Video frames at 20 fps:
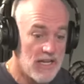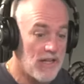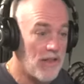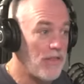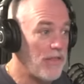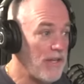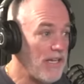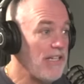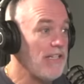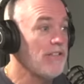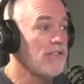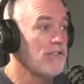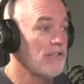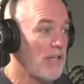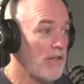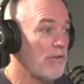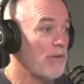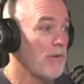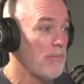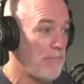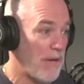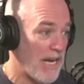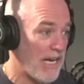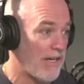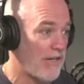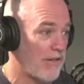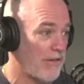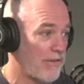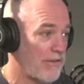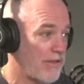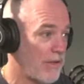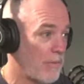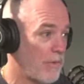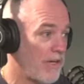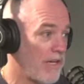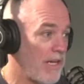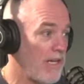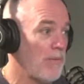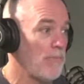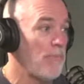These central bankers that were
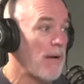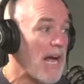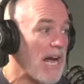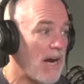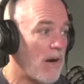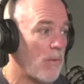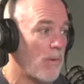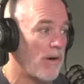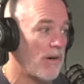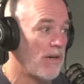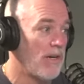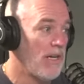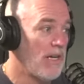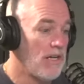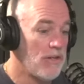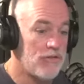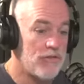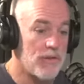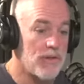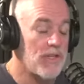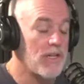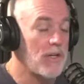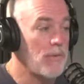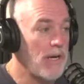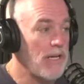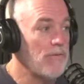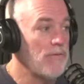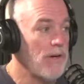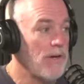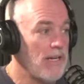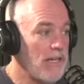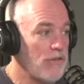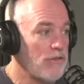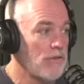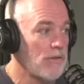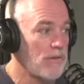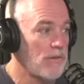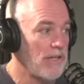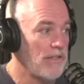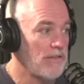in power during the great
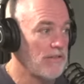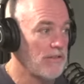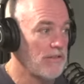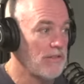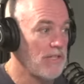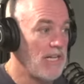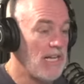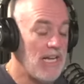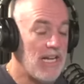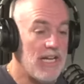financial crisis,